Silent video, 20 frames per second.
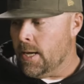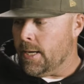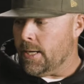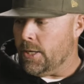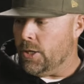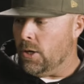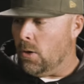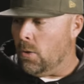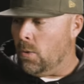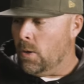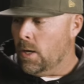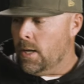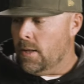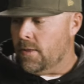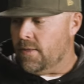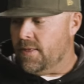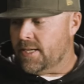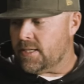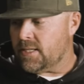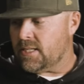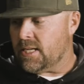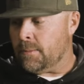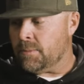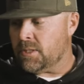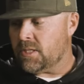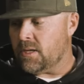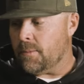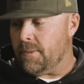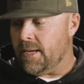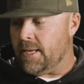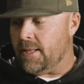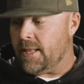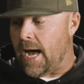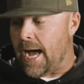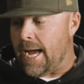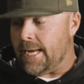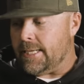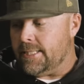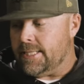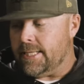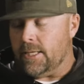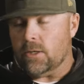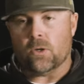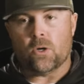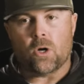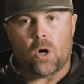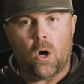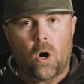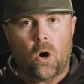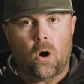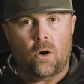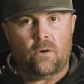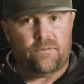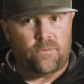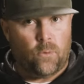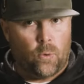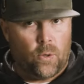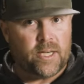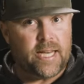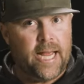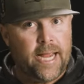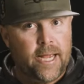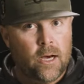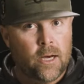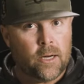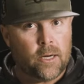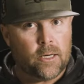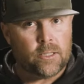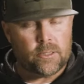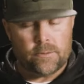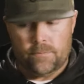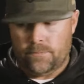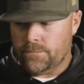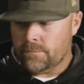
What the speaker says: You know, this seems to be the ideal call for day hunters